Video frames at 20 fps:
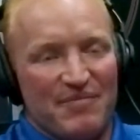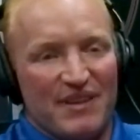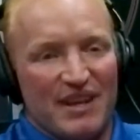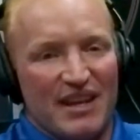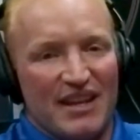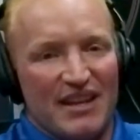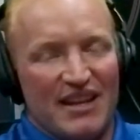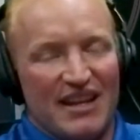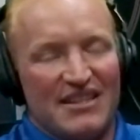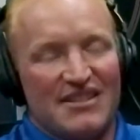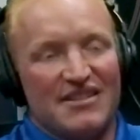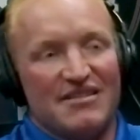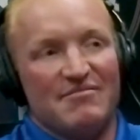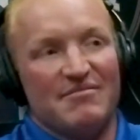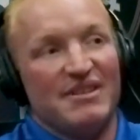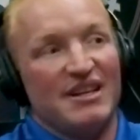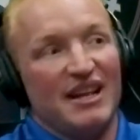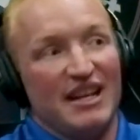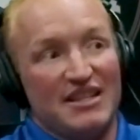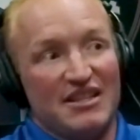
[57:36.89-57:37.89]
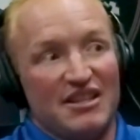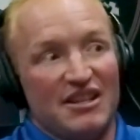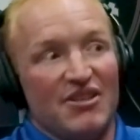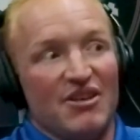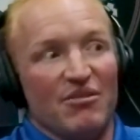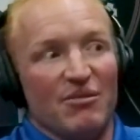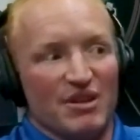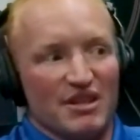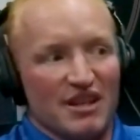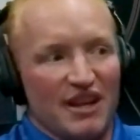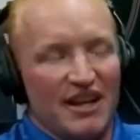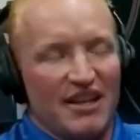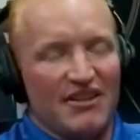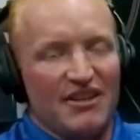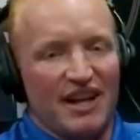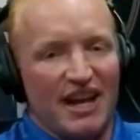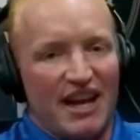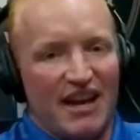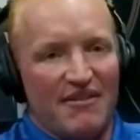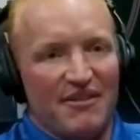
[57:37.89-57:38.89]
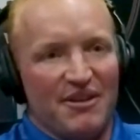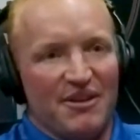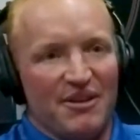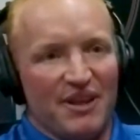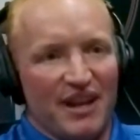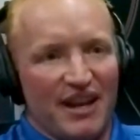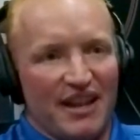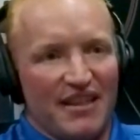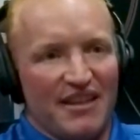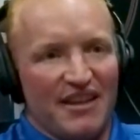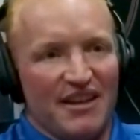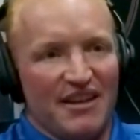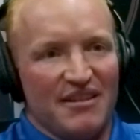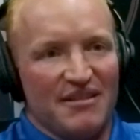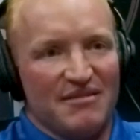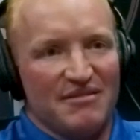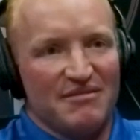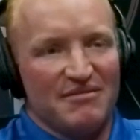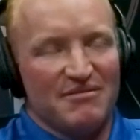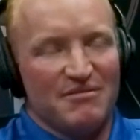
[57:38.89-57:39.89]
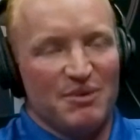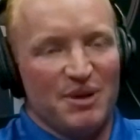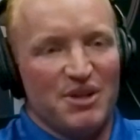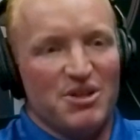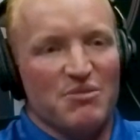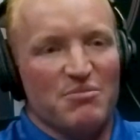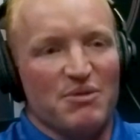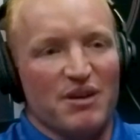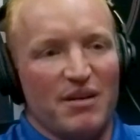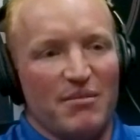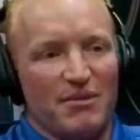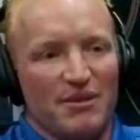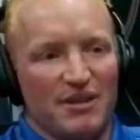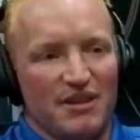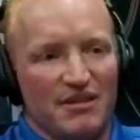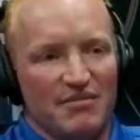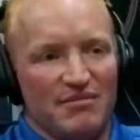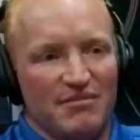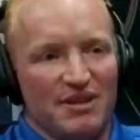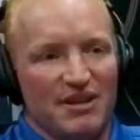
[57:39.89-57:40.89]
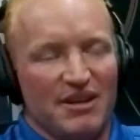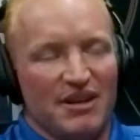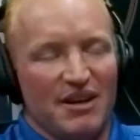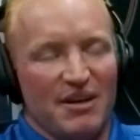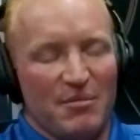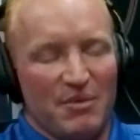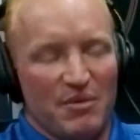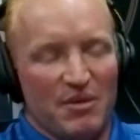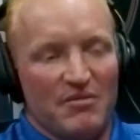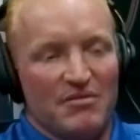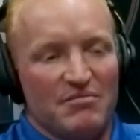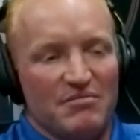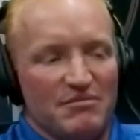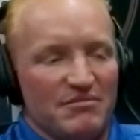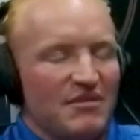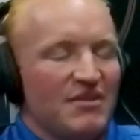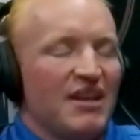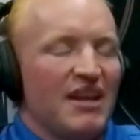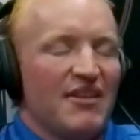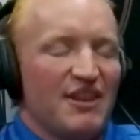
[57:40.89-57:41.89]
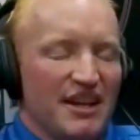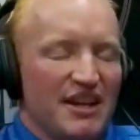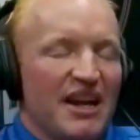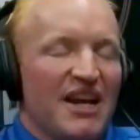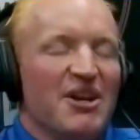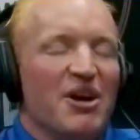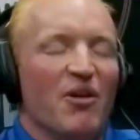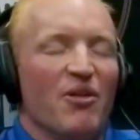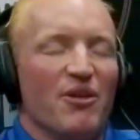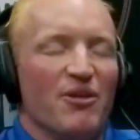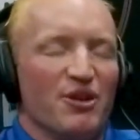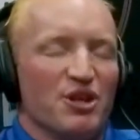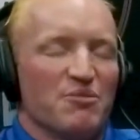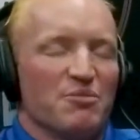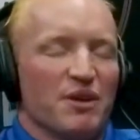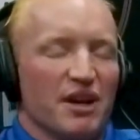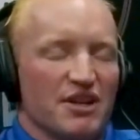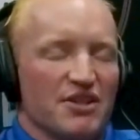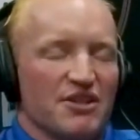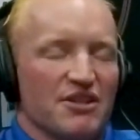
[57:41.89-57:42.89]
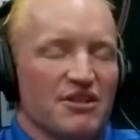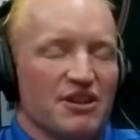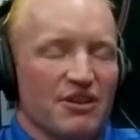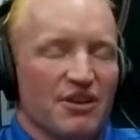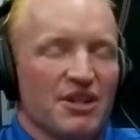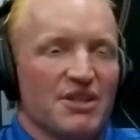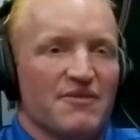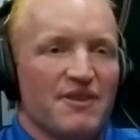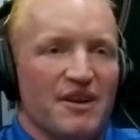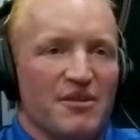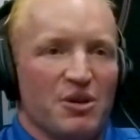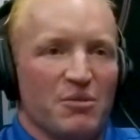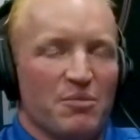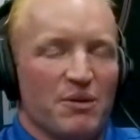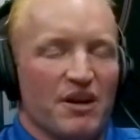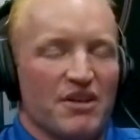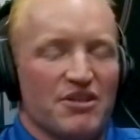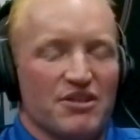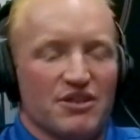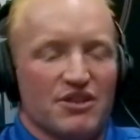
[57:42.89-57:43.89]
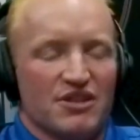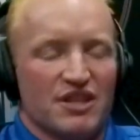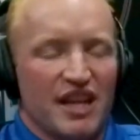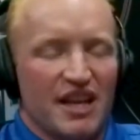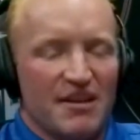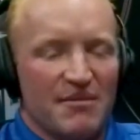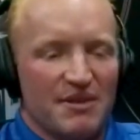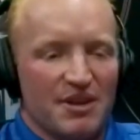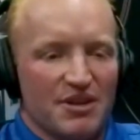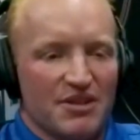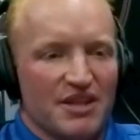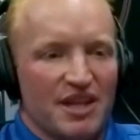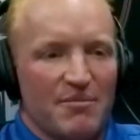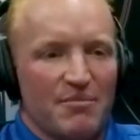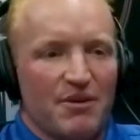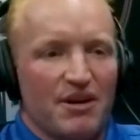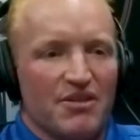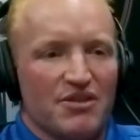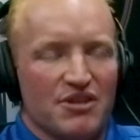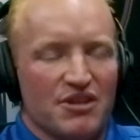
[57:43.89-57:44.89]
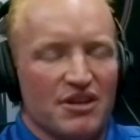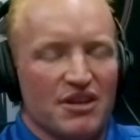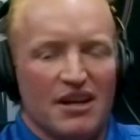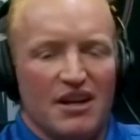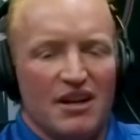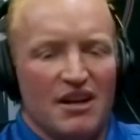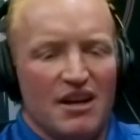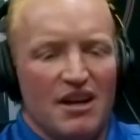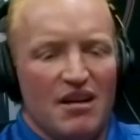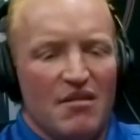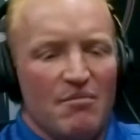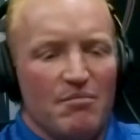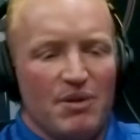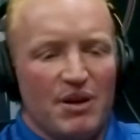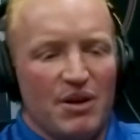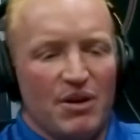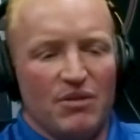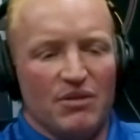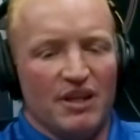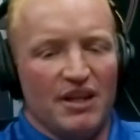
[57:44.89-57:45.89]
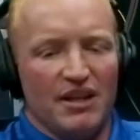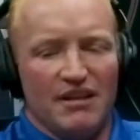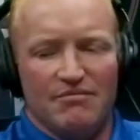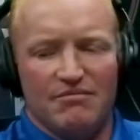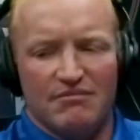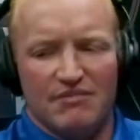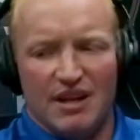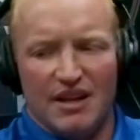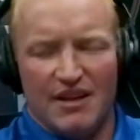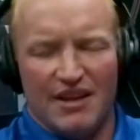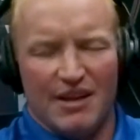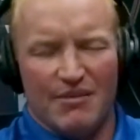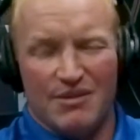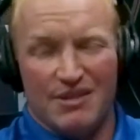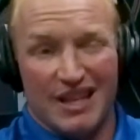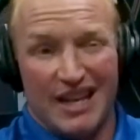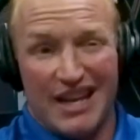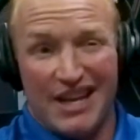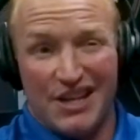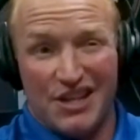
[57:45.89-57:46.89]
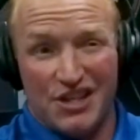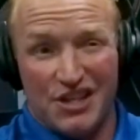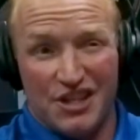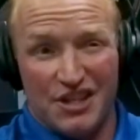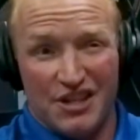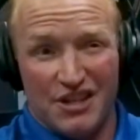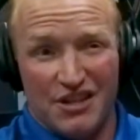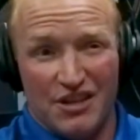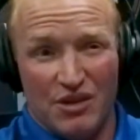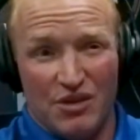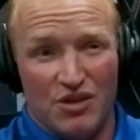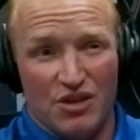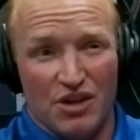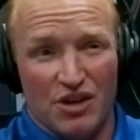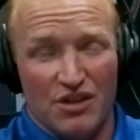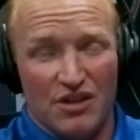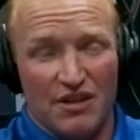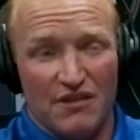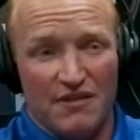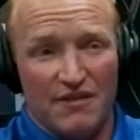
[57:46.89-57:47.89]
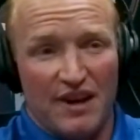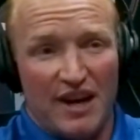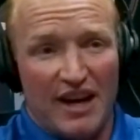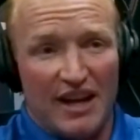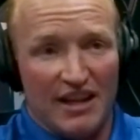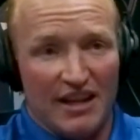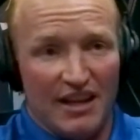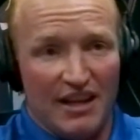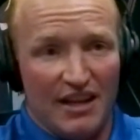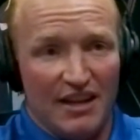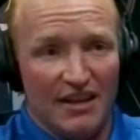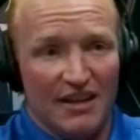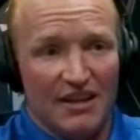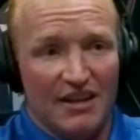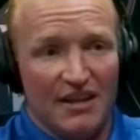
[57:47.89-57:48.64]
That's another recycling avenue that I think we should probably, I know that there's pressure. There is federal pressure, there's state pressure, but only, I think it was last year, New Jersey finally